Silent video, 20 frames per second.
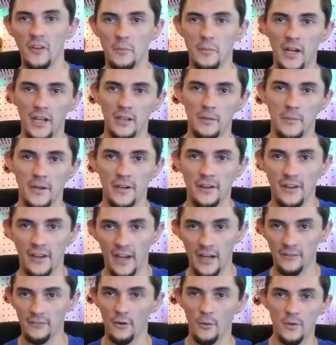pilot bearing,
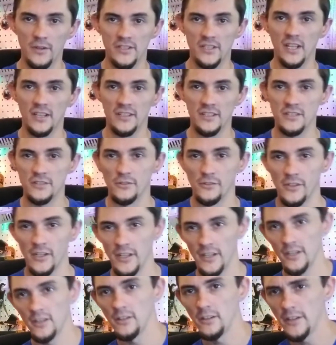everyone's got a story like,
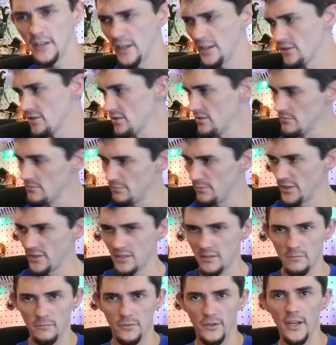oh yeah, just put
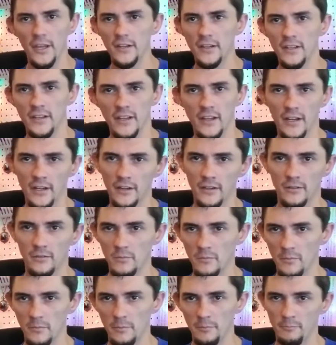some bread in there
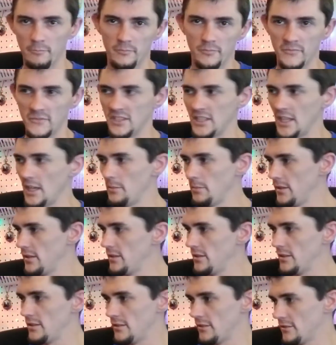and tap in
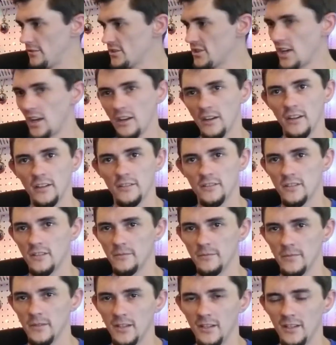a socket or something.
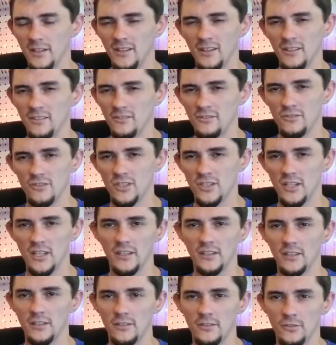Just get
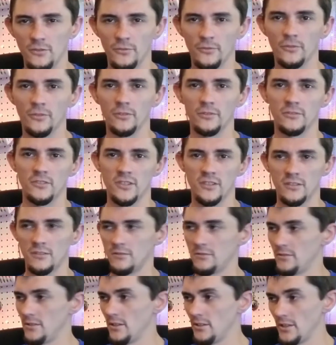the tool. Just
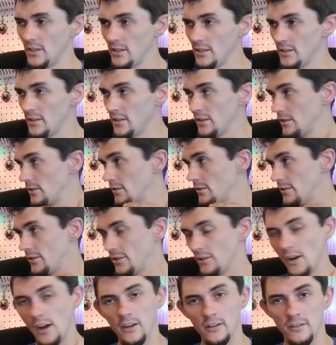go down to your
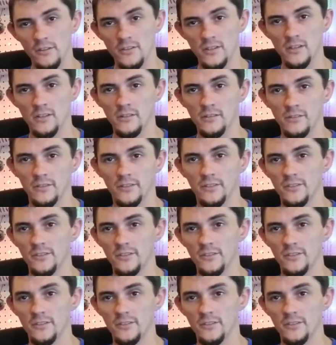AutoZone or